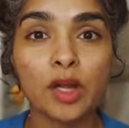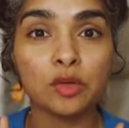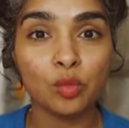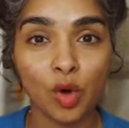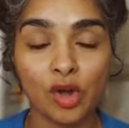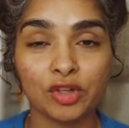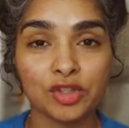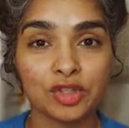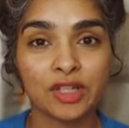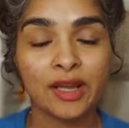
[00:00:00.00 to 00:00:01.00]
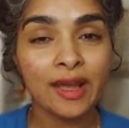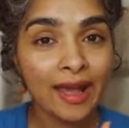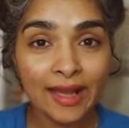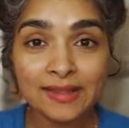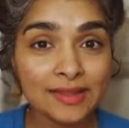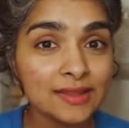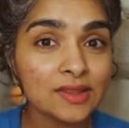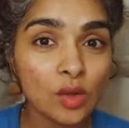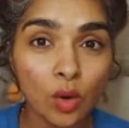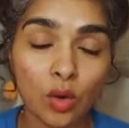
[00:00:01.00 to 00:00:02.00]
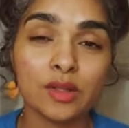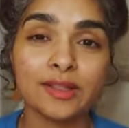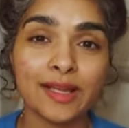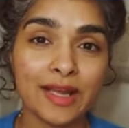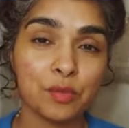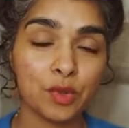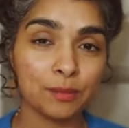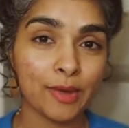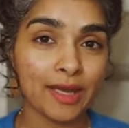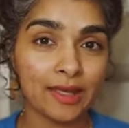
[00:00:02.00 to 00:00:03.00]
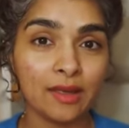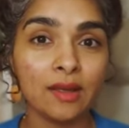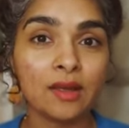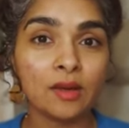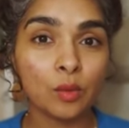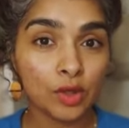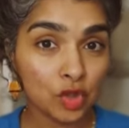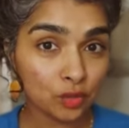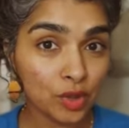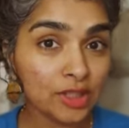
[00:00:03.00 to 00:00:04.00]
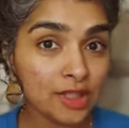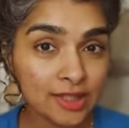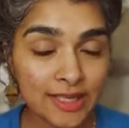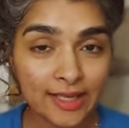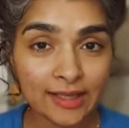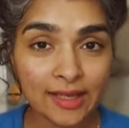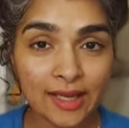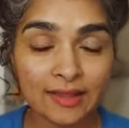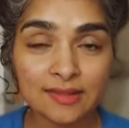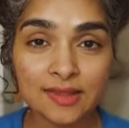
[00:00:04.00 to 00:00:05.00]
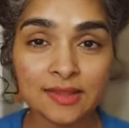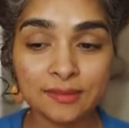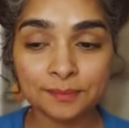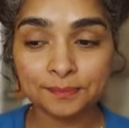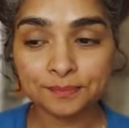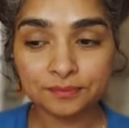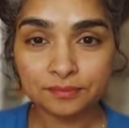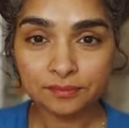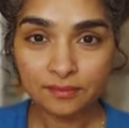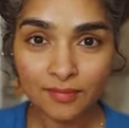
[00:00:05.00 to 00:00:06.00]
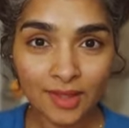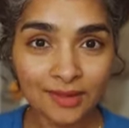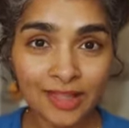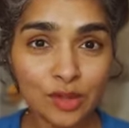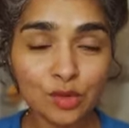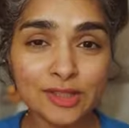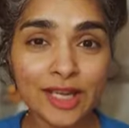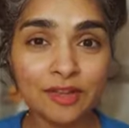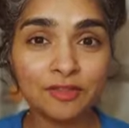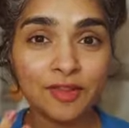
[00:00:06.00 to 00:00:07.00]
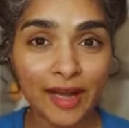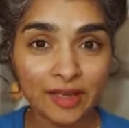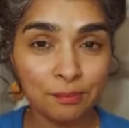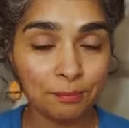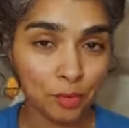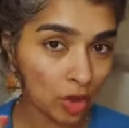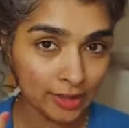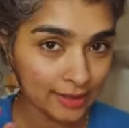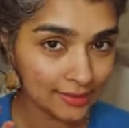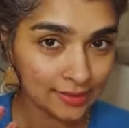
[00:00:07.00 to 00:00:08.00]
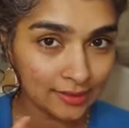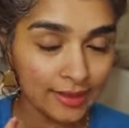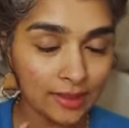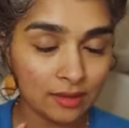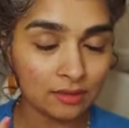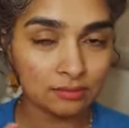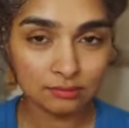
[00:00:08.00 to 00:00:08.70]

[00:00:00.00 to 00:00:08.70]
one wash. I see this all the time with my one-on-one curly hair clients. They use like five products in their